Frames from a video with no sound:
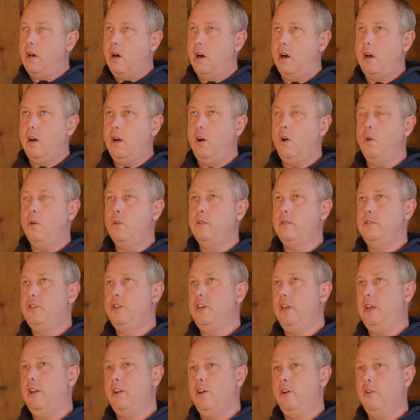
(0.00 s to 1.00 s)
Our whole
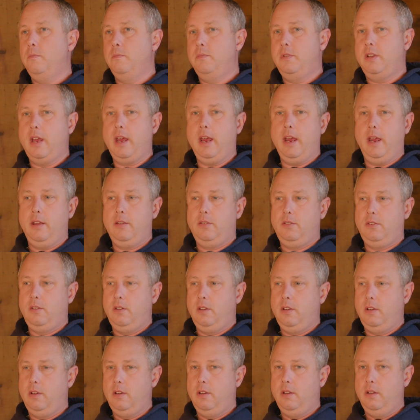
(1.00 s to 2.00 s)
genome
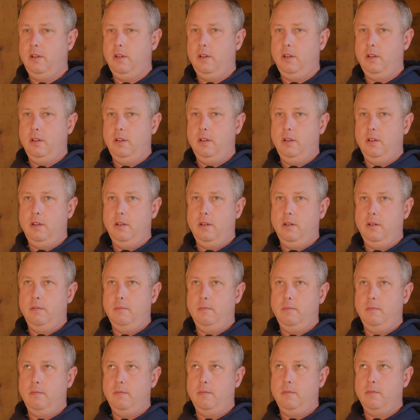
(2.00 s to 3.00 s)
test
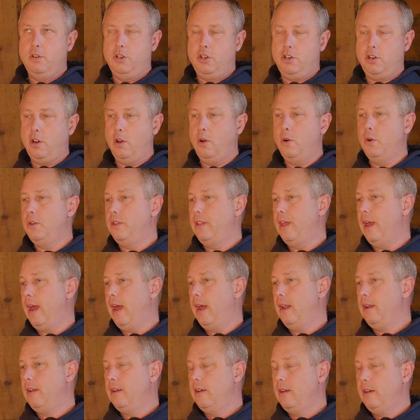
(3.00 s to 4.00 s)
showed
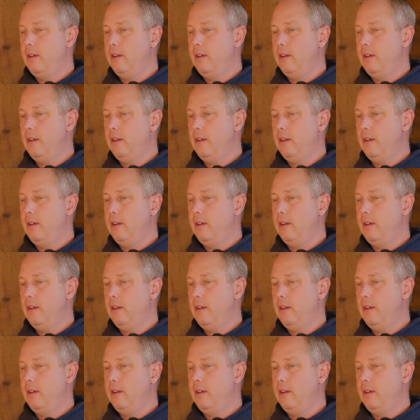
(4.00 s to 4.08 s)
that